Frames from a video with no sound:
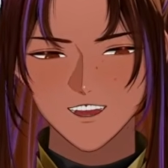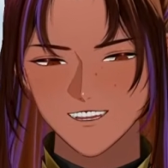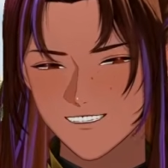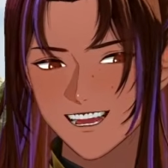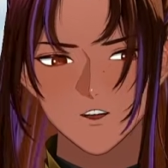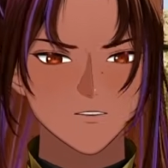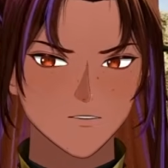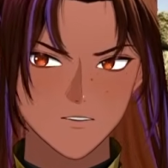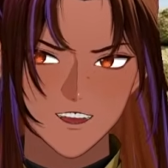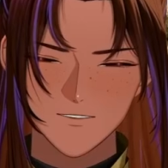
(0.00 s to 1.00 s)
That's when you
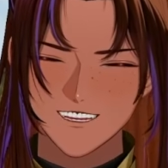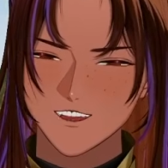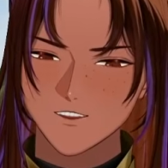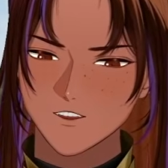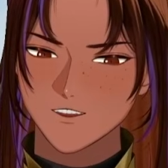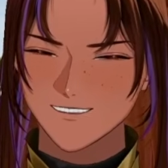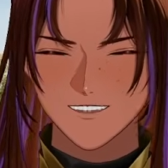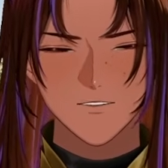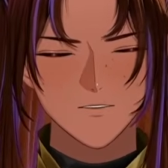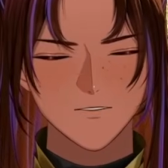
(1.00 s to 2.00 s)
grab Anthaul. It
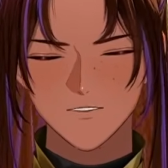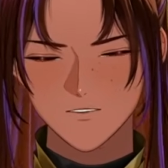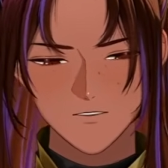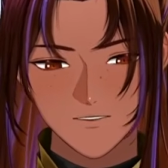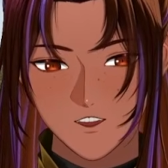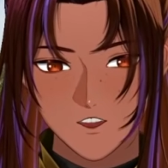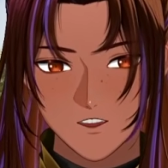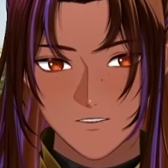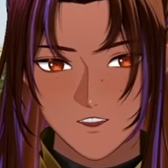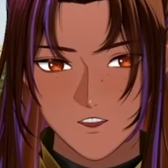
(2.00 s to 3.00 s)
gives you a little more carry
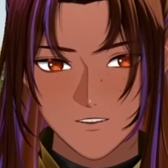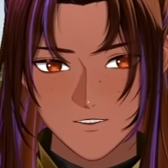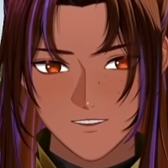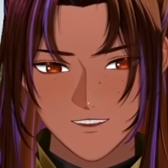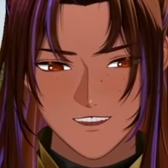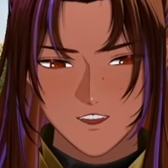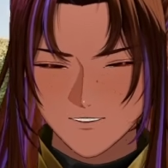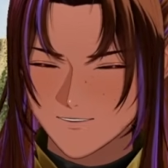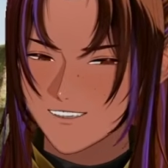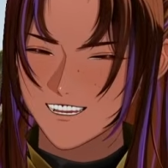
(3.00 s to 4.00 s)
weight across 8
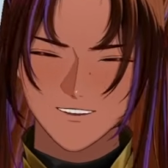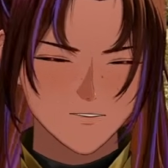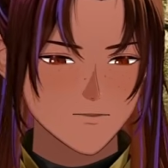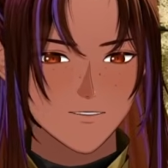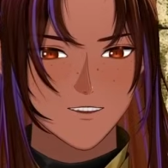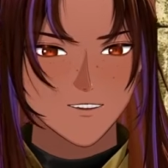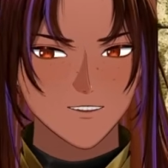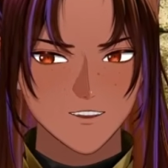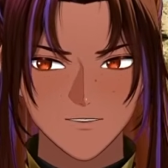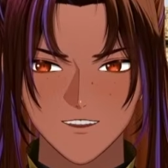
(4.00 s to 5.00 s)
hours. Hey, what's not to
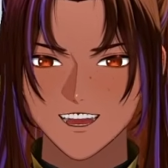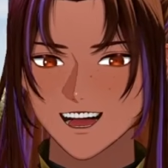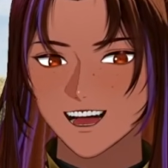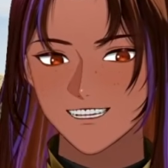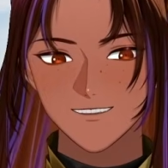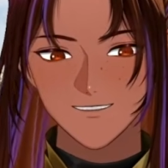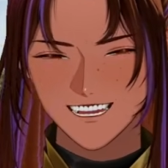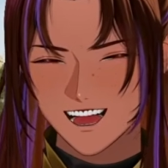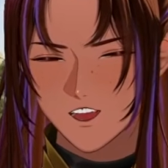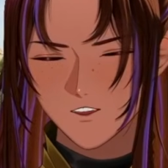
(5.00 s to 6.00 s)
love? And
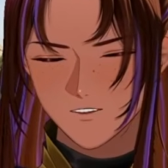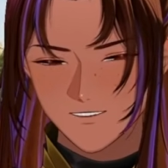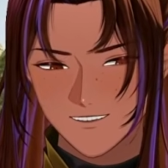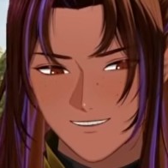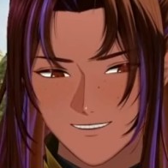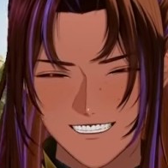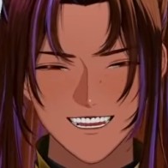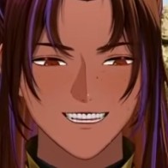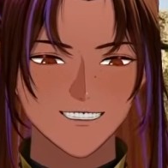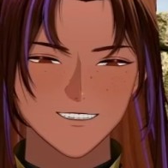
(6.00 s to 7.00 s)
Tailwind,
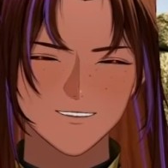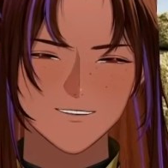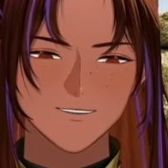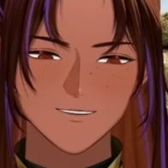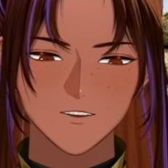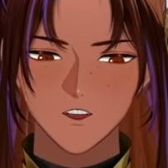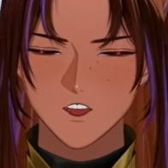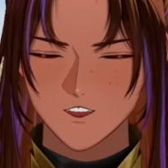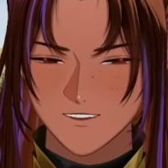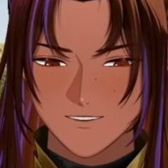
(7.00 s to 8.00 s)
this is the
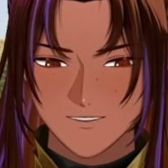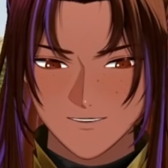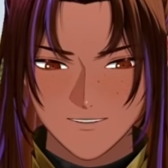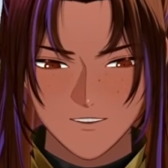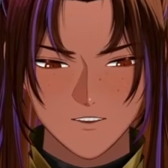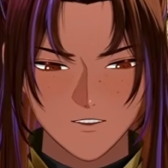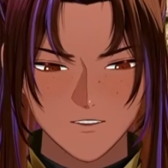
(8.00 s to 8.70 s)
God tier